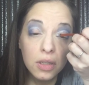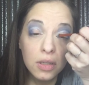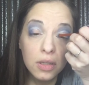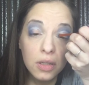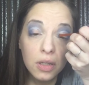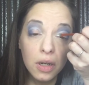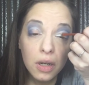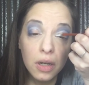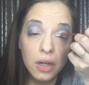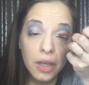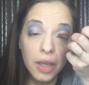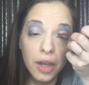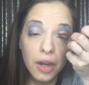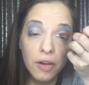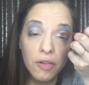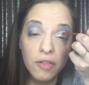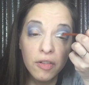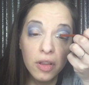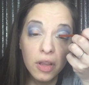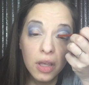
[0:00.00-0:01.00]
to start
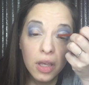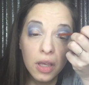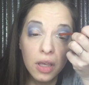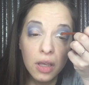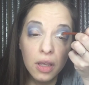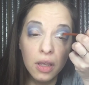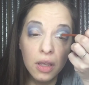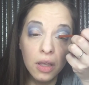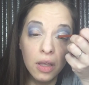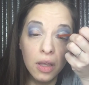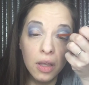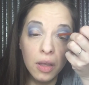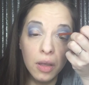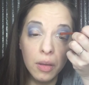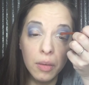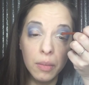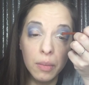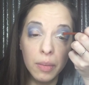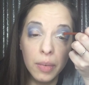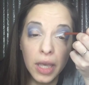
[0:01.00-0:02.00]
carefully
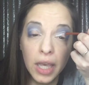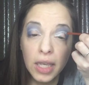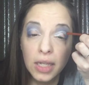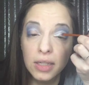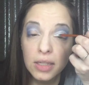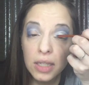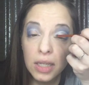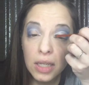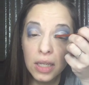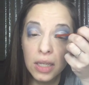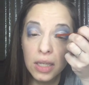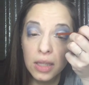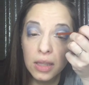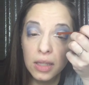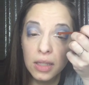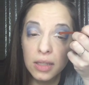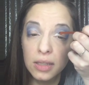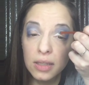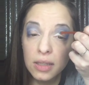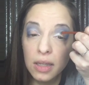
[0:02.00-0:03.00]
painting in
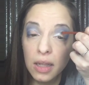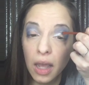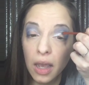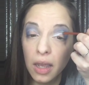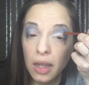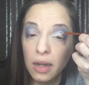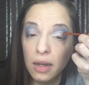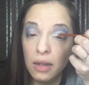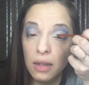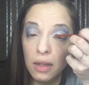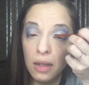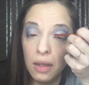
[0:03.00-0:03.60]
this line.